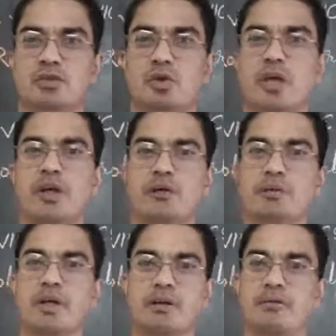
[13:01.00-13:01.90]
So he will
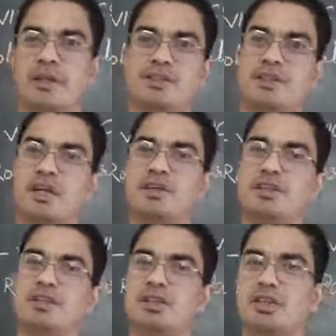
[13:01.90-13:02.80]
become richer and
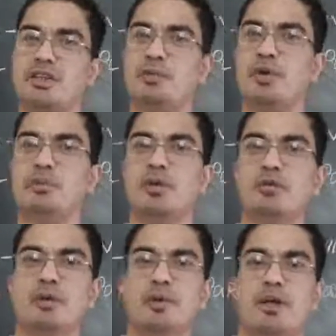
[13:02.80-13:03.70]
richer and the people will